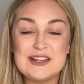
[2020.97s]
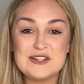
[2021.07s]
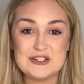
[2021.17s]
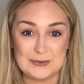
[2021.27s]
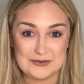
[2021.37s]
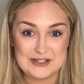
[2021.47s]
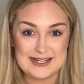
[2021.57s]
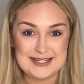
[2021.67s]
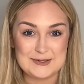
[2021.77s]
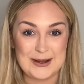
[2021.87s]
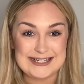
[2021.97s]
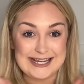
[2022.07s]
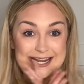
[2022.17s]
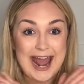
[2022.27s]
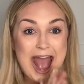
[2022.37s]
Some of Chess's
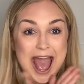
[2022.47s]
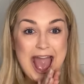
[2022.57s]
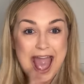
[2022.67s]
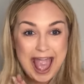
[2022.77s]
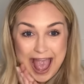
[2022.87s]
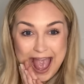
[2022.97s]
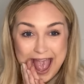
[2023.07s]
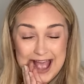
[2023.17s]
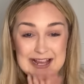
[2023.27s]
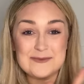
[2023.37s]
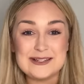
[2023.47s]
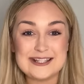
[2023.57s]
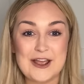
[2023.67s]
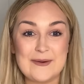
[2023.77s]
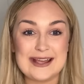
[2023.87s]
wedding
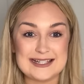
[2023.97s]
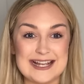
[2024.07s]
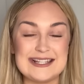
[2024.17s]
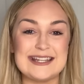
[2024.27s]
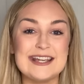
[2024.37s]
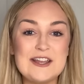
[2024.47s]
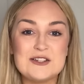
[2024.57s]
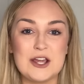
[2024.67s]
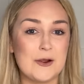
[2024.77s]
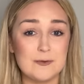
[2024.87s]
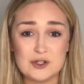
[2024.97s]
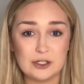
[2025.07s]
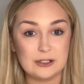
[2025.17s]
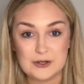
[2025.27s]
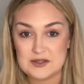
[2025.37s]
so excited. So I'm sure
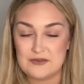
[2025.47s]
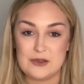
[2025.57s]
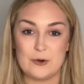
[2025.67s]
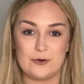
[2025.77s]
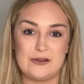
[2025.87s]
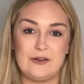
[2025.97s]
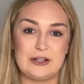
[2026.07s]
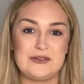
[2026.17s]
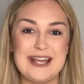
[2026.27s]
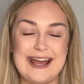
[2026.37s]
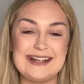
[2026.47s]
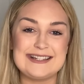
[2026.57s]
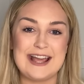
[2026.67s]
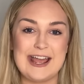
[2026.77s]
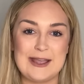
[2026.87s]
loads of you already follow Chess
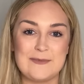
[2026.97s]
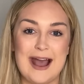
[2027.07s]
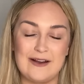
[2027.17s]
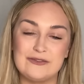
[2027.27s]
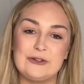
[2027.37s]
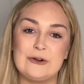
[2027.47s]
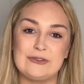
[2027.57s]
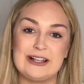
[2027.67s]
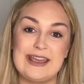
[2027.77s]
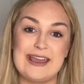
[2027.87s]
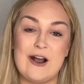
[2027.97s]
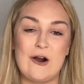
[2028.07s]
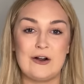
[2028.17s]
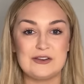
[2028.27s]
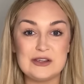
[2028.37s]
um, at Florally
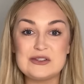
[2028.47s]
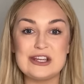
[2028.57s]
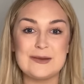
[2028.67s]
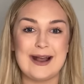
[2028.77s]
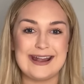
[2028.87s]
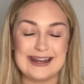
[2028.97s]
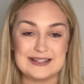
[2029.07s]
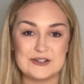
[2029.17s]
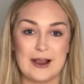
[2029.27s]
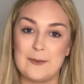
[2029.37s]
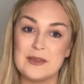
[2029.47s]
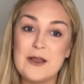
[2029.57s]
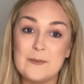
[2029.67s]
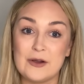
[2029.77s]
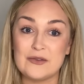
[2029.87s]
on YouTube and Instagram.
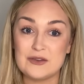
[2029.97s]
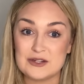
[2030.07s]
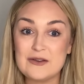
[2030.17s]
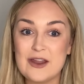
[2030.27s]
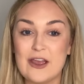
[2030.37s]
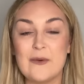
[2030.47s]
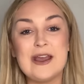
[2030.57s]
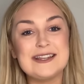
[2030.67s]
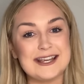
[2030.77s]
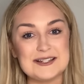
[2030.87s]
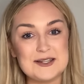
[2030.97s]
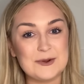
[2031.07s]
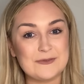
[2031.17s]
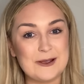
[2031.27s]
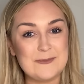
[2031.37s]
But if you don't know, Chess is
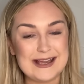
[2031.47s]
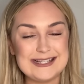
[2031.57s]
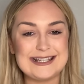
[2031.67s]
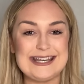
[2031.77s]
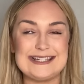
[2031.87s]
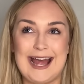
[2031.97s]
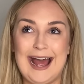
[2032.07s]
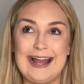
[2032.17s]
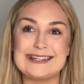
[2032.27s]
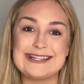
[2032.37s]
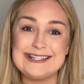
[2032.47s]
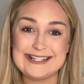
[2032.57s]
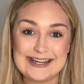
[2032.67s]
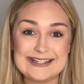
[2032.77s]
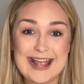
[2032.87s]
one of my besties and
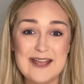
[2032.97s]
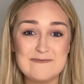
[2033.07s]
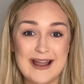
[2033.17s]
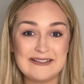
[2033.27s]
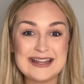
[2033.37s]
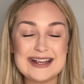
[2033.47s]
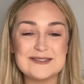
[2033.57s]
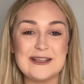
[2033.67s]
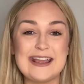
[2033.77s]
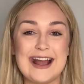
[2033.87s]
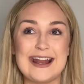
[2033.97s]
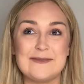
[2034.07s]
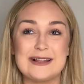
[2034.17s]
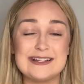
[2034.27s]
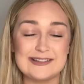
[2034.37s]
she is getting married next week and
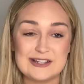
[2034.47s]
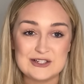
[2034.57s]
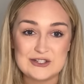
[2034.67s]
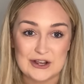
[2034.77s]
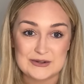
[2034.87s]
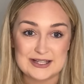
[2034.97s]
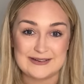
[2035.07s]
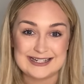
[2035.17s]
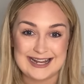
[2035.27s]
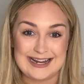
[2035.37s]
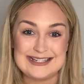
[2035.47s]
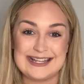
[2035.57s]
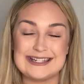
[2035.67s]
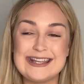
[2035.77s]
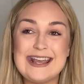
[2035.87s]
I'm literally so, so
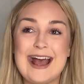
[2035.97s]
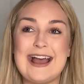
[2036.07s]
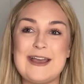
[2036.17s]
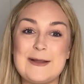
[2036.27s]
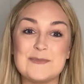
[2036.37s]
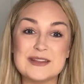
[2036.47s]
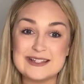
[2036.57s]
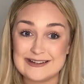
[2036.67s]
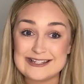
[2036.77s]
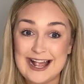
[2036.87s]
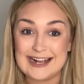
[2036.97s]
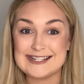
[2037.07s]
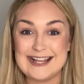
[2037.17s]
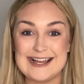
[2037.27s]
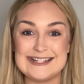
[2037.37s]
excited. Um, so she has
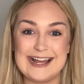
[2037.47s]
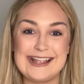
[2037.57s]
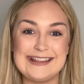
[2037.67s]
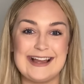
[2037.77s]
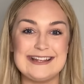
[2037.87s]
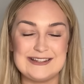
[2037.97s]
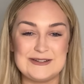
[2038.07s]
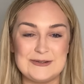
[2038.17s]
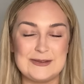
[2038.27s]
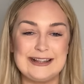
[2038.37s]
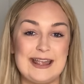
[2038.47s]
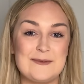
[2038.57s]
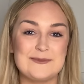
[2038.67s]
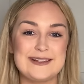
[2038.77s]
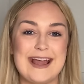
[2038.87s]
said I can like do some
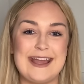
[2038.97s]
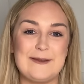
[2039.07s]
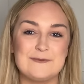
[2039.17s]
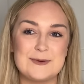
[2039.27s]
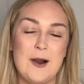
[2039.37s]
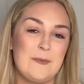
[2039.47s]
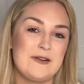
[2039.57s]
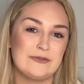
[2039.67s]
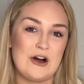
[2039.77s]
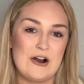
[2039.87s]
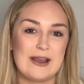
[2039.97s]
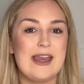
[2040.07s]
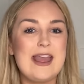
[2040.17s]
clips um, to pop in a vlog.